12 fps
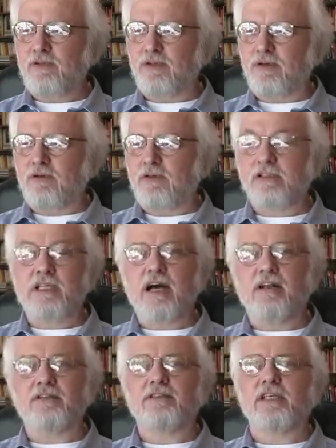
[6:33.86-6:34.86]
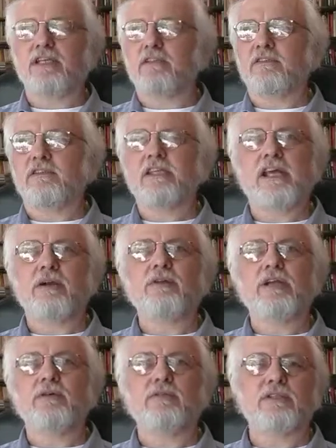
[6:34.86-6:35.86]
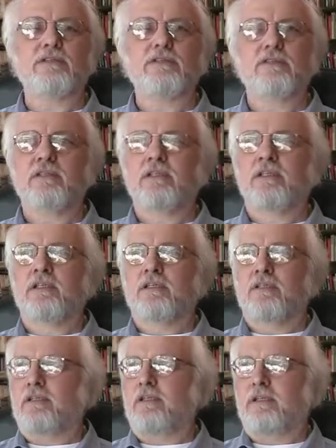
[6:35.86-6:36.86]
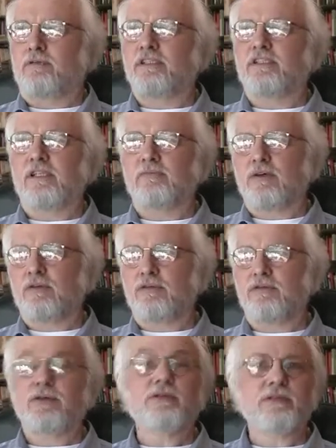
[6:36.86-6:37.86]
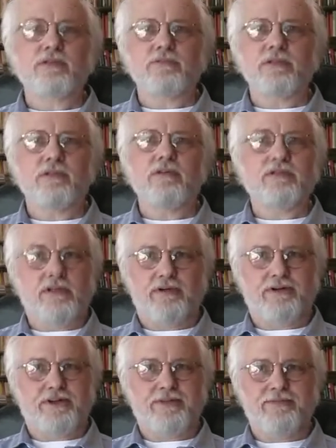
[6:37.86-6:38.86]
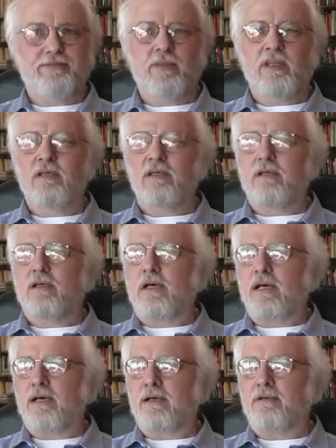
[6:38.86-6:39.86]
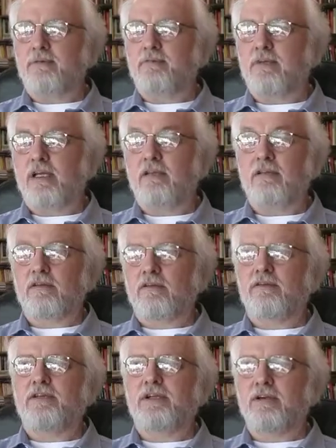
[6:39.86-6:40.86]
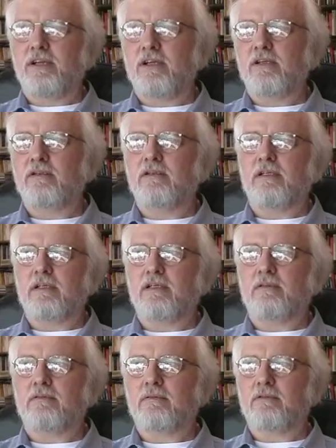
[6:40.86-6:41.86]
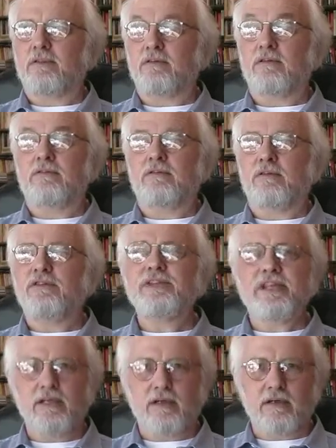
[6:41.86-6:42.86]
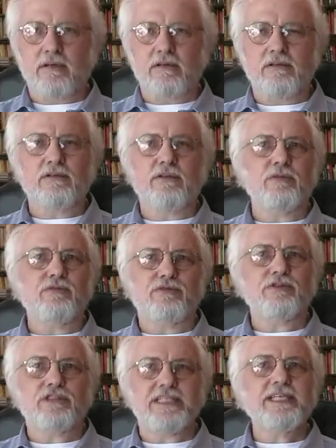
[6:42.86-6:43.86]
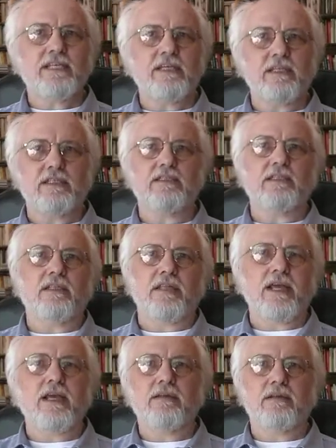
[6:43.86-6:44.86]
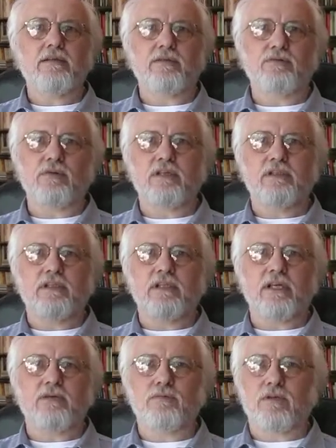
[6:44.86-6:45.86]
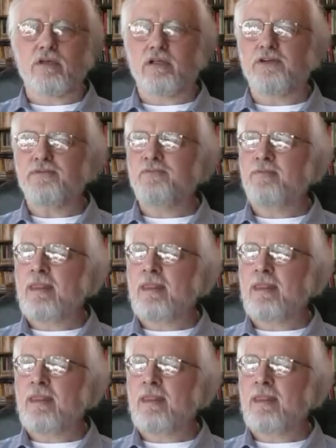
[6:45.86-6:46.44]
So the scholars say that the Theoria was originally both tourism and theory. And the theory, the theater, the term for seeing is in that, the root in that word.